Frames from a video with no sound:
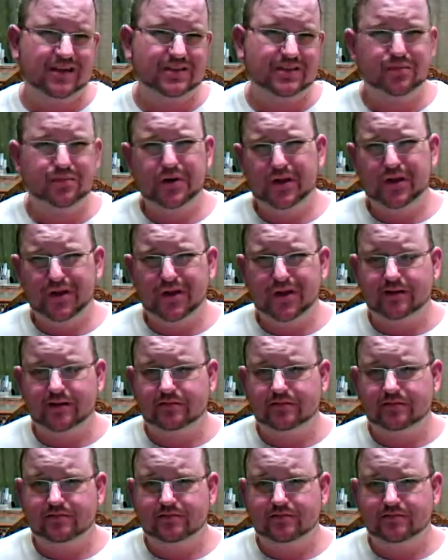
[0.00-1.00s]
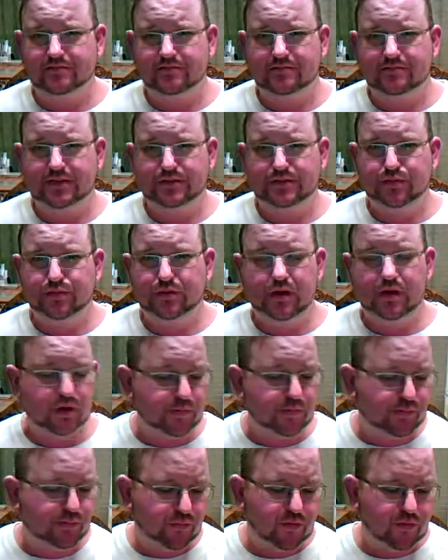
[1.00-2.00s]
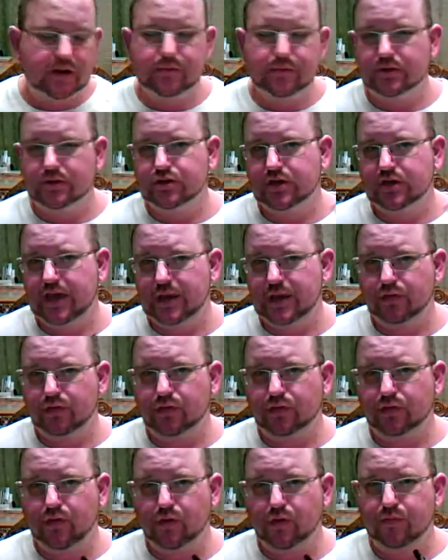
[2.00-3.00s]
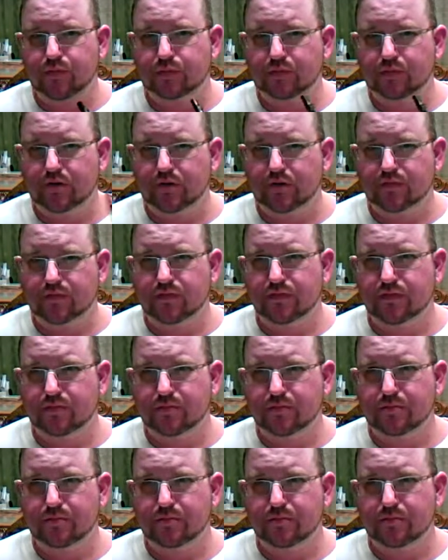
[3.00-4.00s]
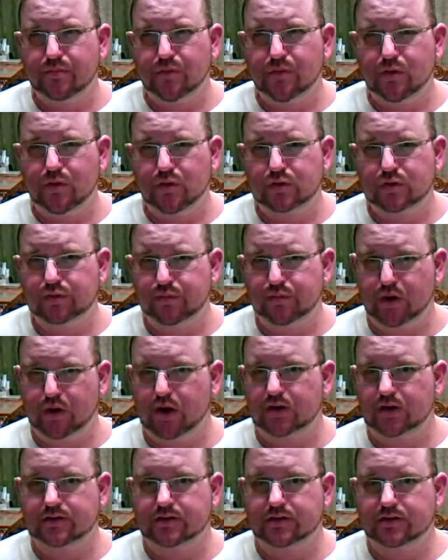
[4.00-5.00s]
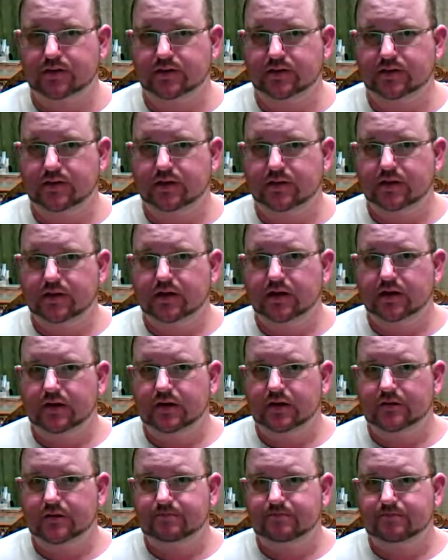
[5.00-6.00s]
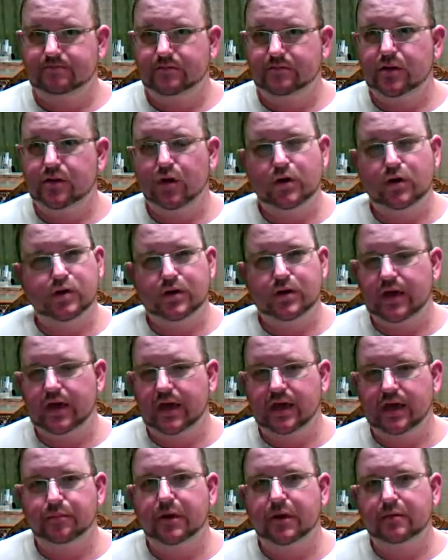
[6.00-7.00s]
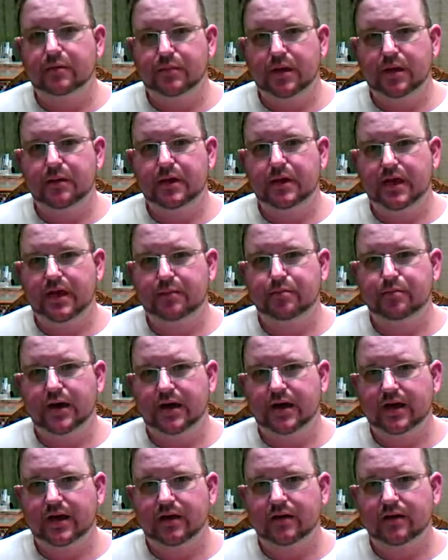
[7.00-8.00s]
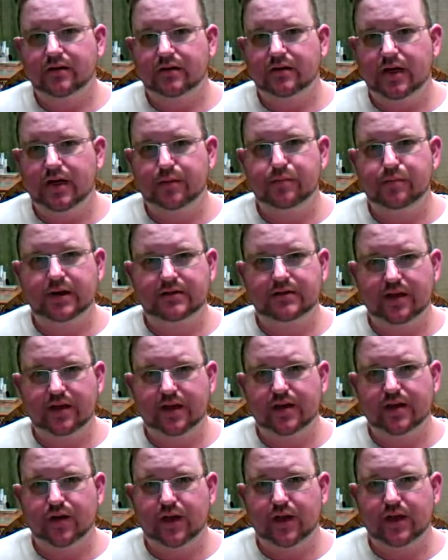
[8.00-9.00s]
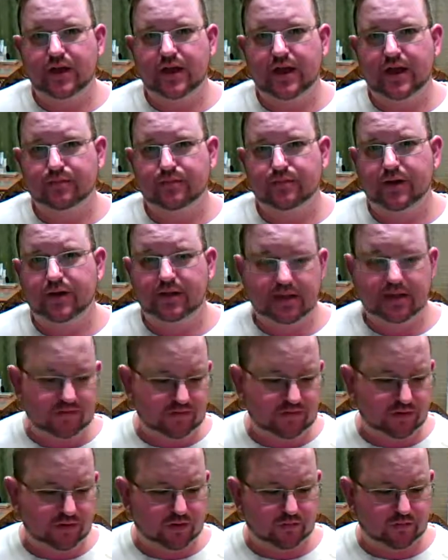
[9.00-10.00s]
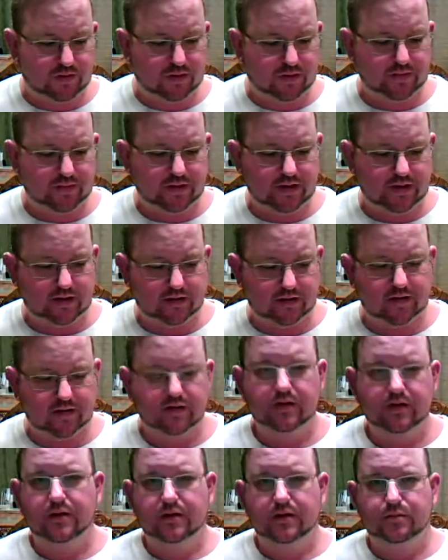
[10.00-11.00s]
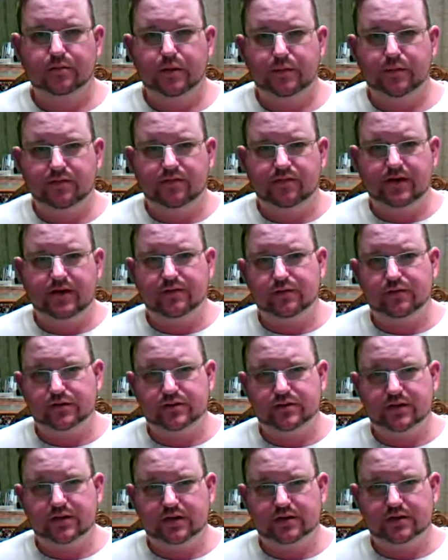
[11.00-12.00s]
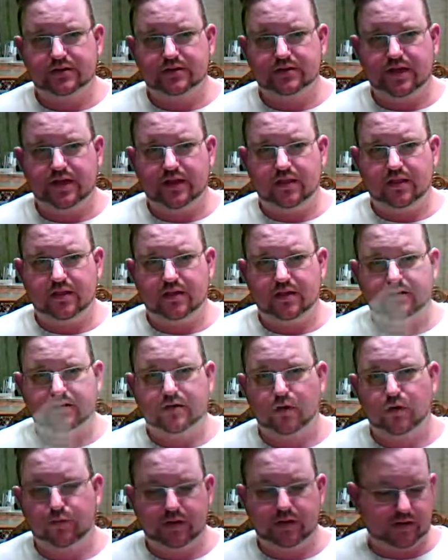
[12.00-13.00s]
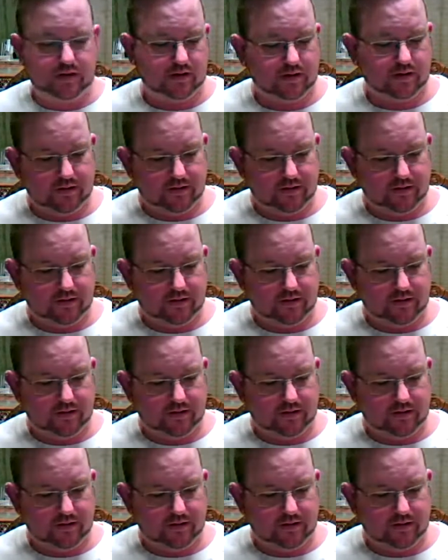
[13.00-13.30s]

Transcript: That's pretty good. That's pretty good. You pretty much can with the Copic marker for the most part. No, you can't. But maybe 8 by 10 or 8.5 by 11, you can probably get maybe 5 or 6 out of the Copic.